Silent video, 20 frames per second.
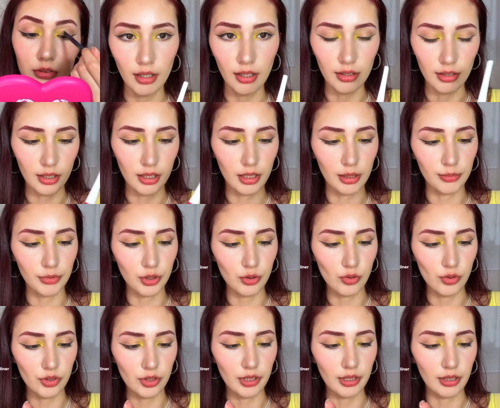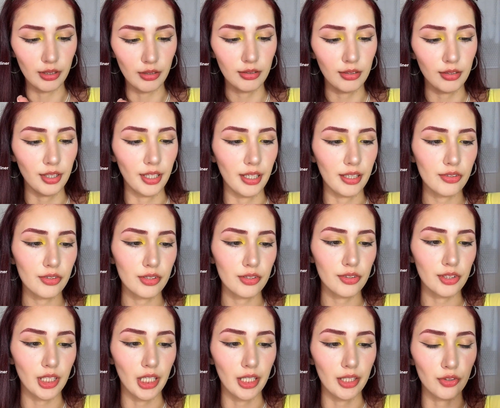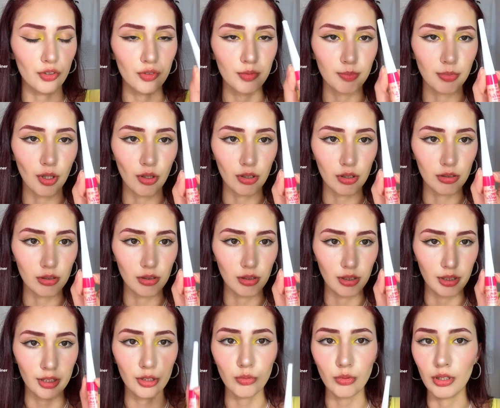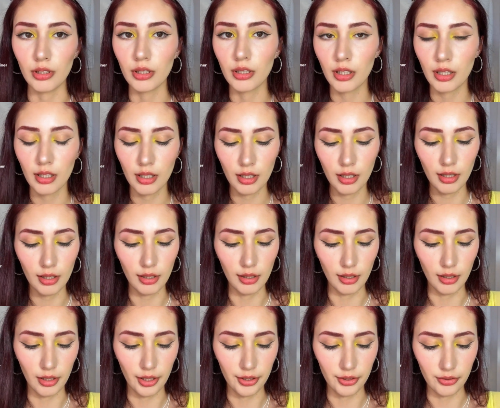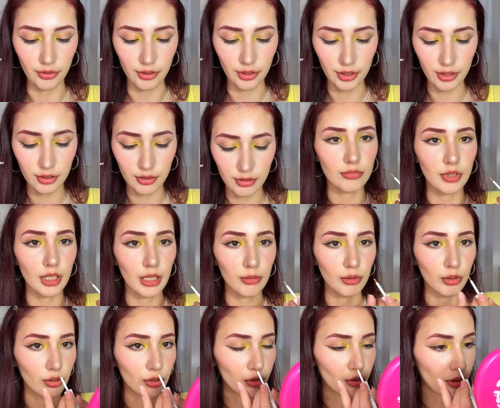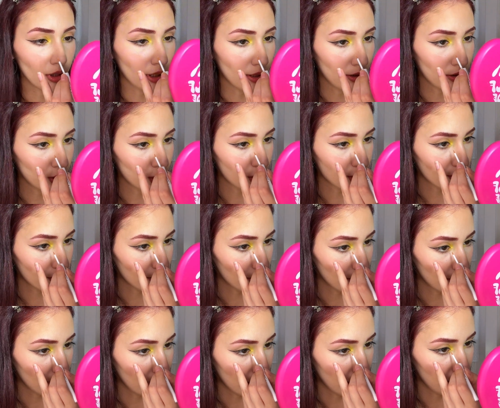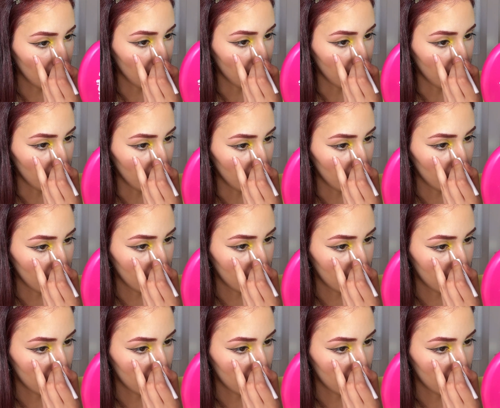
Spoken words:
And then I'm using the Essence Eye Sparkle liquid liner, and I'm going to add just a tiny bit